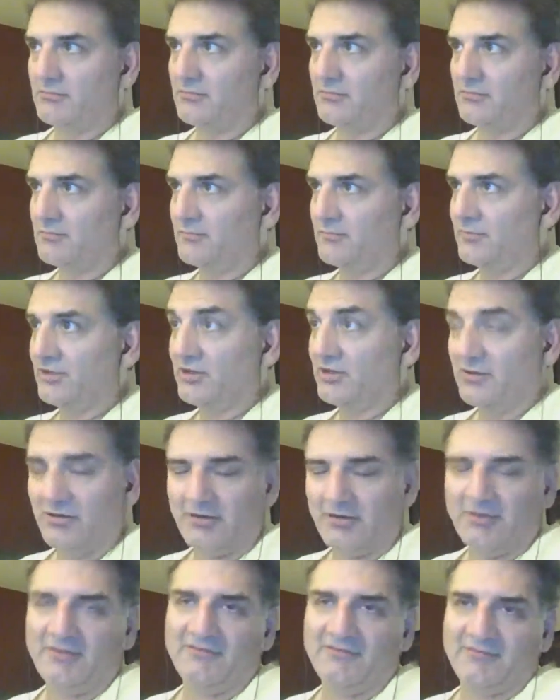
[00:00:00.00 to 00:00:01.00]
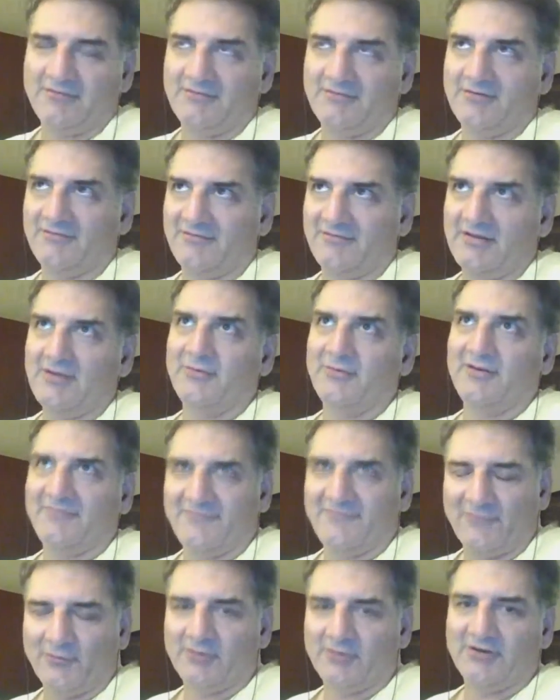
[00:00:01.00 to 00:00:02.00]
Because now we have
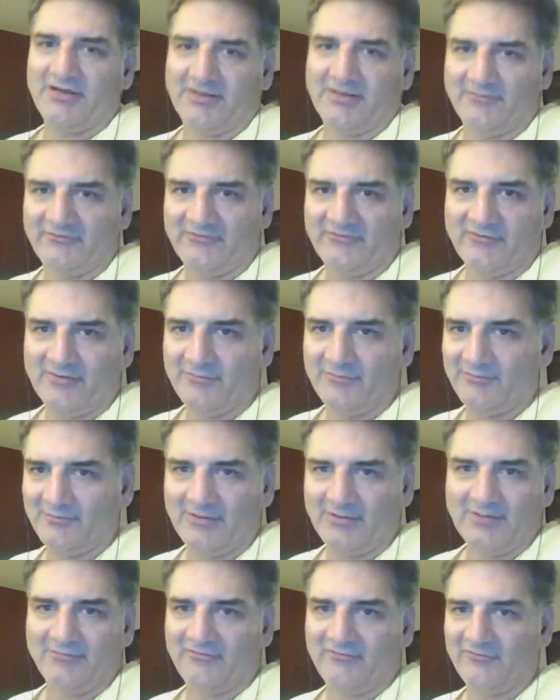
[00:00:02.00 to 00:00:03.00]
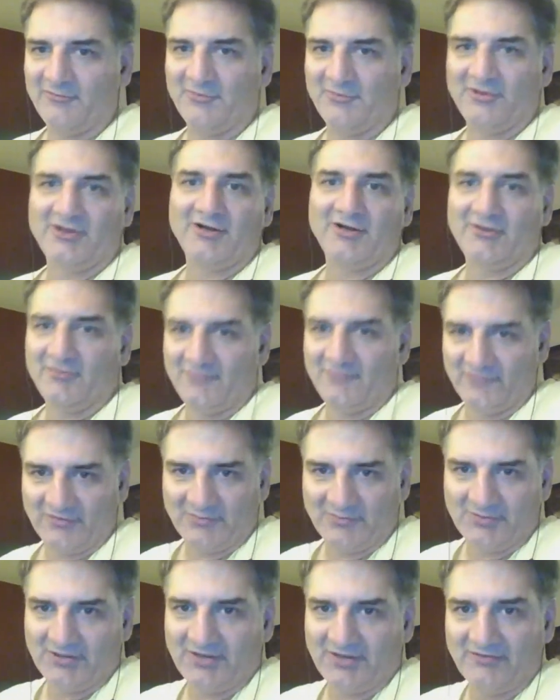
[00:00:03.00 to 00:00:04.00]
4 games, so I'm split all over the
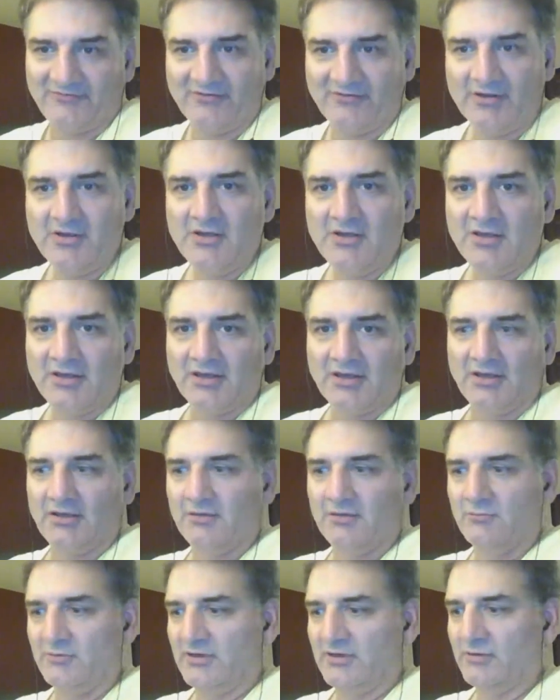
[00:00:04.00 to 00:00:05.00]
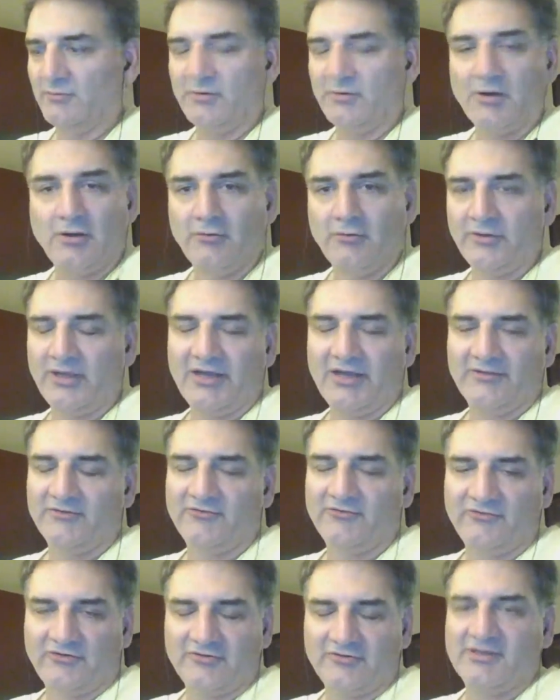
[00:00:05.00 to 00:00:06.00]
place. And when I only had the
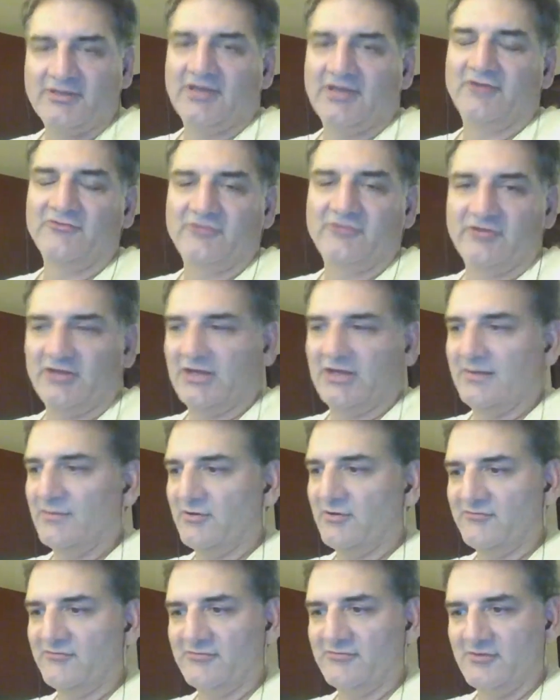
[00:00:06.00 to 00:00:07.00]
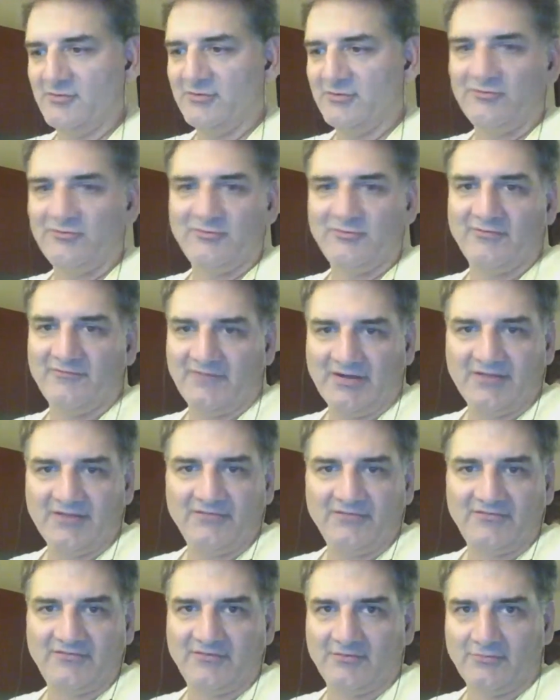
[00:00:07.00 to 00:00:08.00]
geocaching game, I was going to
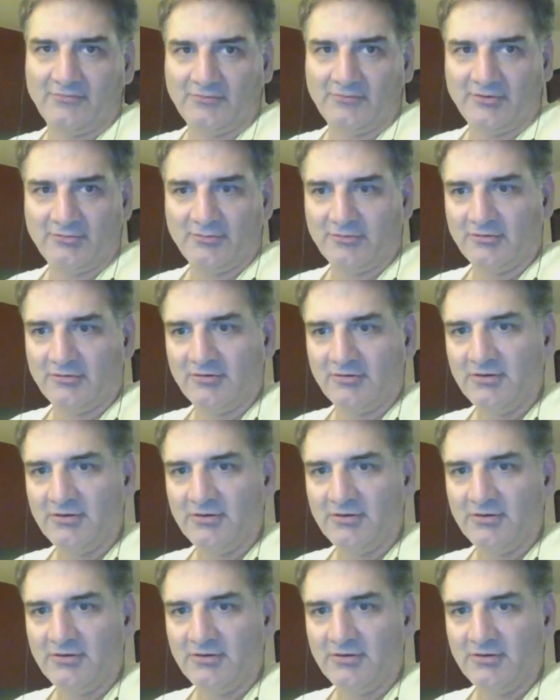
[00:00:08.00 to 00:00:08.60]
events, and we were